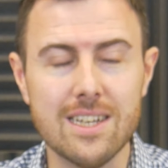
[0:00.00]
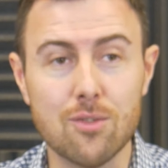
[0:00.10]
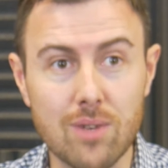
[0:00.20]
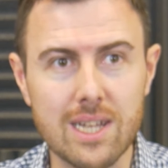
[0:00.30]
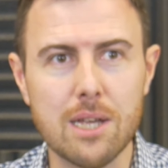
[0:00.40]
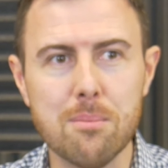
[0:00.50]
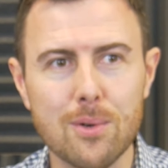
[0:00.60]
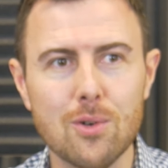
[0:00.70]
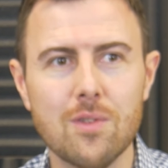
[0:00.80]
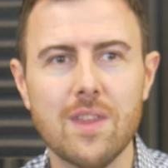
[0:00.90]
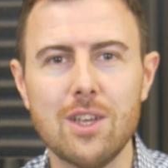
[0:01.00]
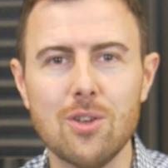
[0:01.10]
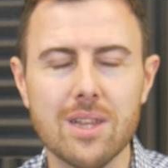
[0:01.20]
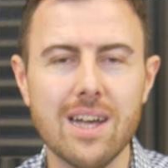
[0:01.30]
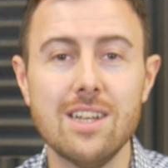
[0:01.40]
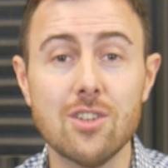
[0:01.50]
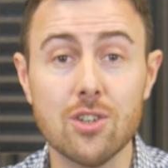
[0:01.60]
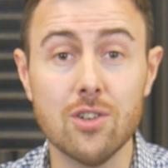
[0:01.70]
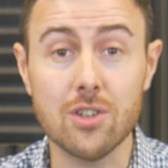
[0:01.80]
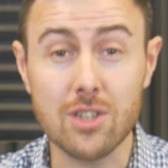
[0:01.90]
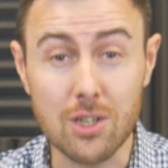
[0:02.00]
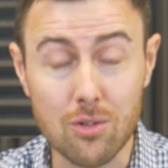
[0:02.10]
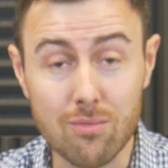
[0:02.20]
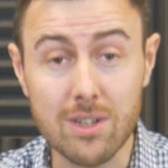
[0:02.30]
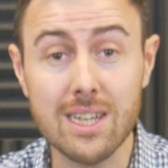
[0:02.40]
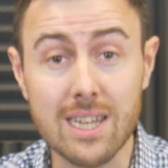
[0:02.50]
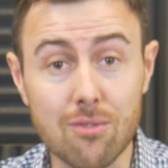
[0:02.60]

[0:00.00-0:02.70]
It's really important that you learn songs that you really,